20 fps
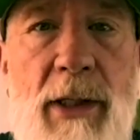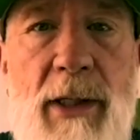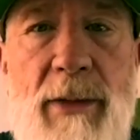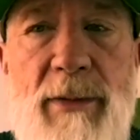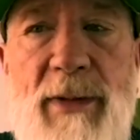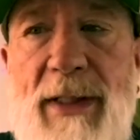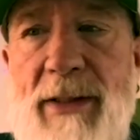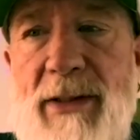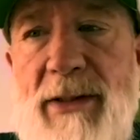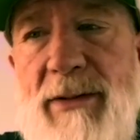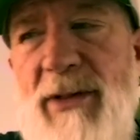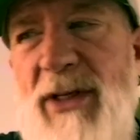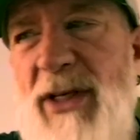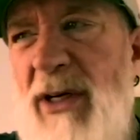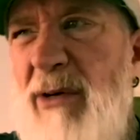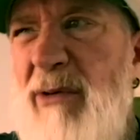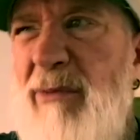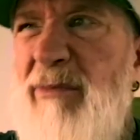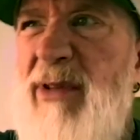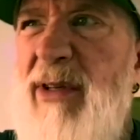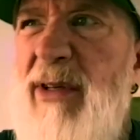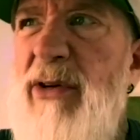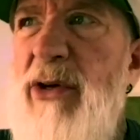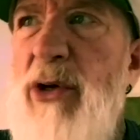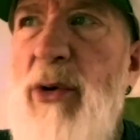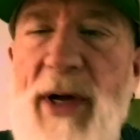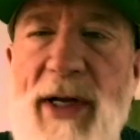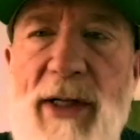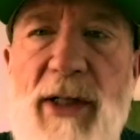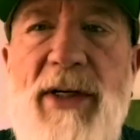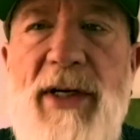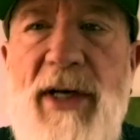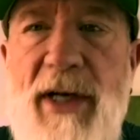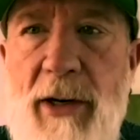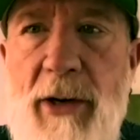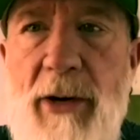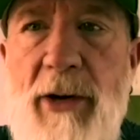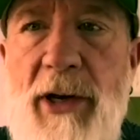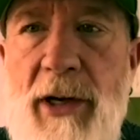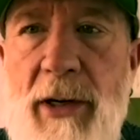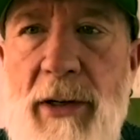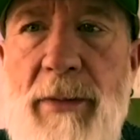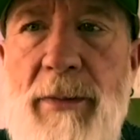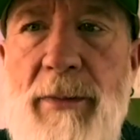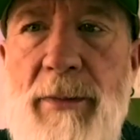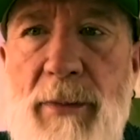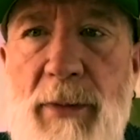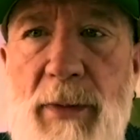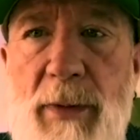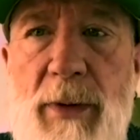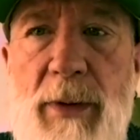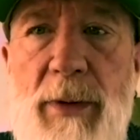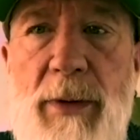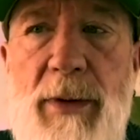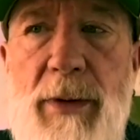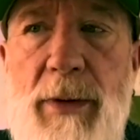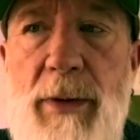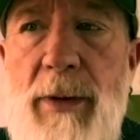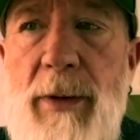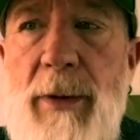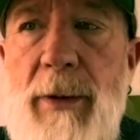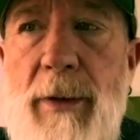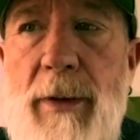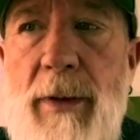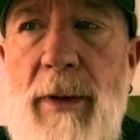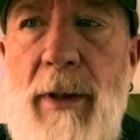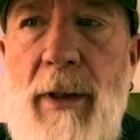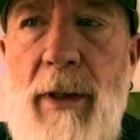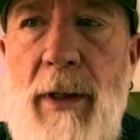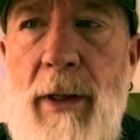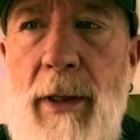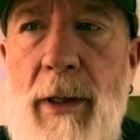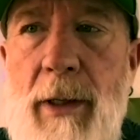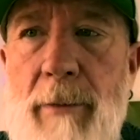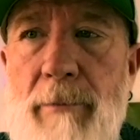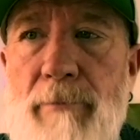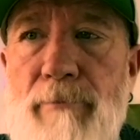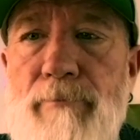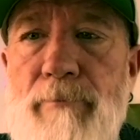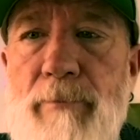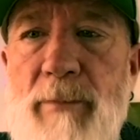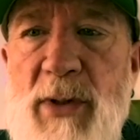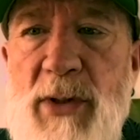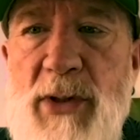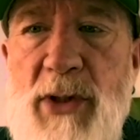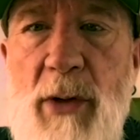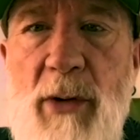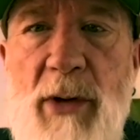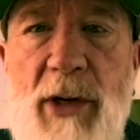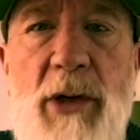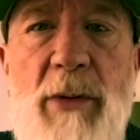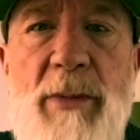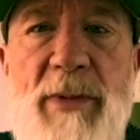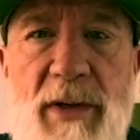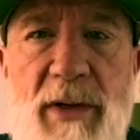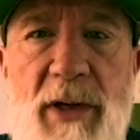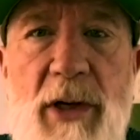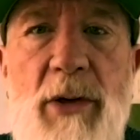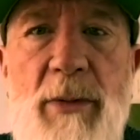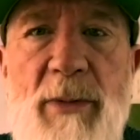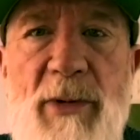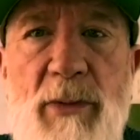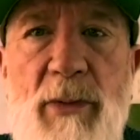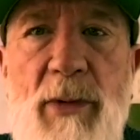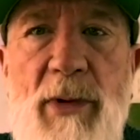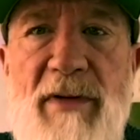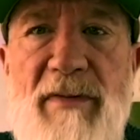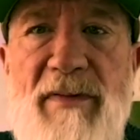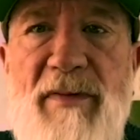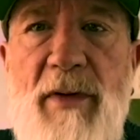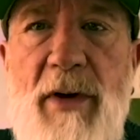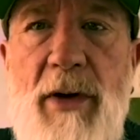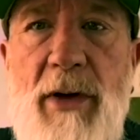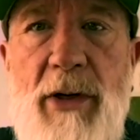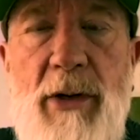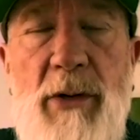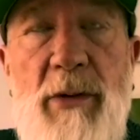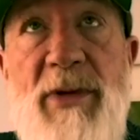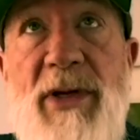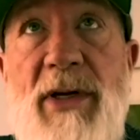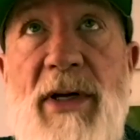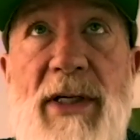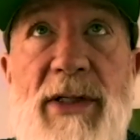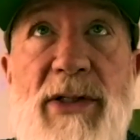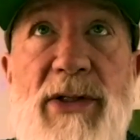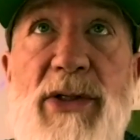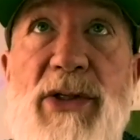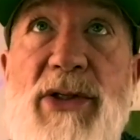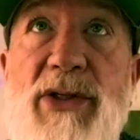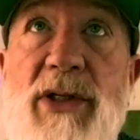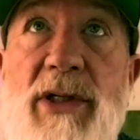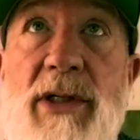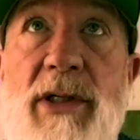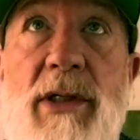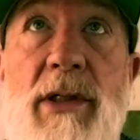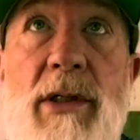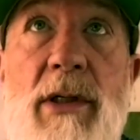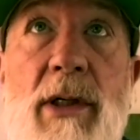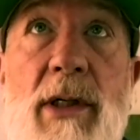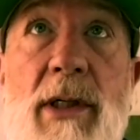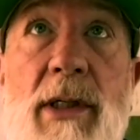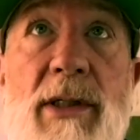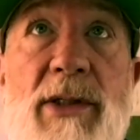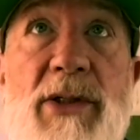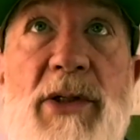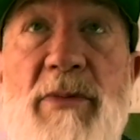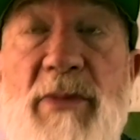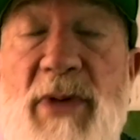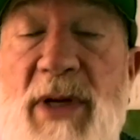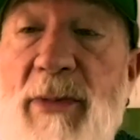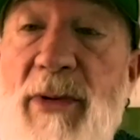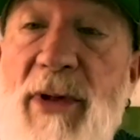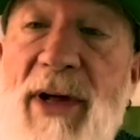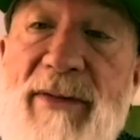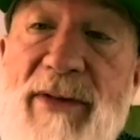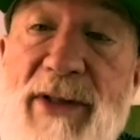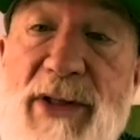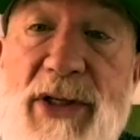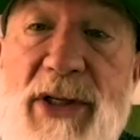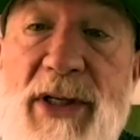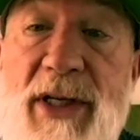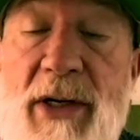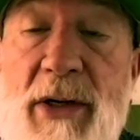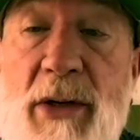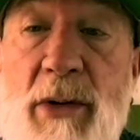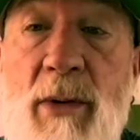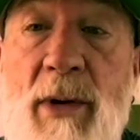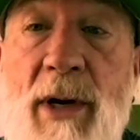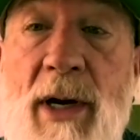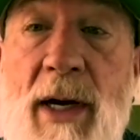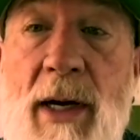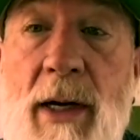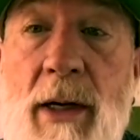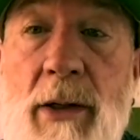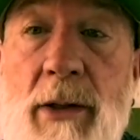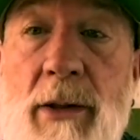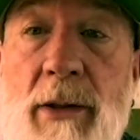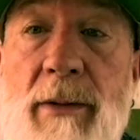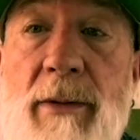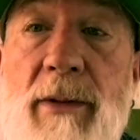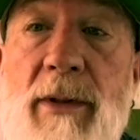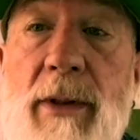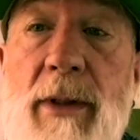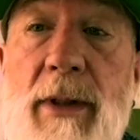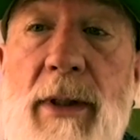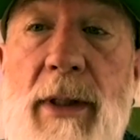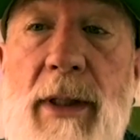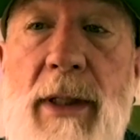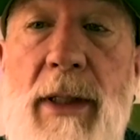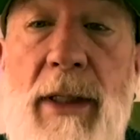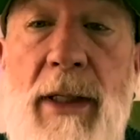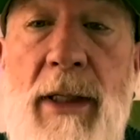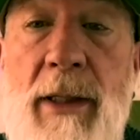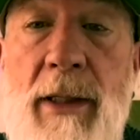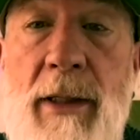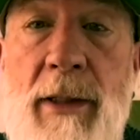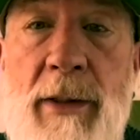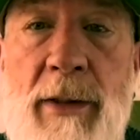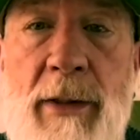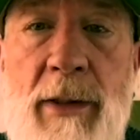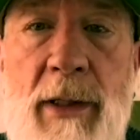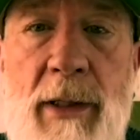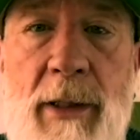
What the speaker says: That, you know, the New England area. So it'll be really fun. It'll be nice to see some people I haven't seen in a while. And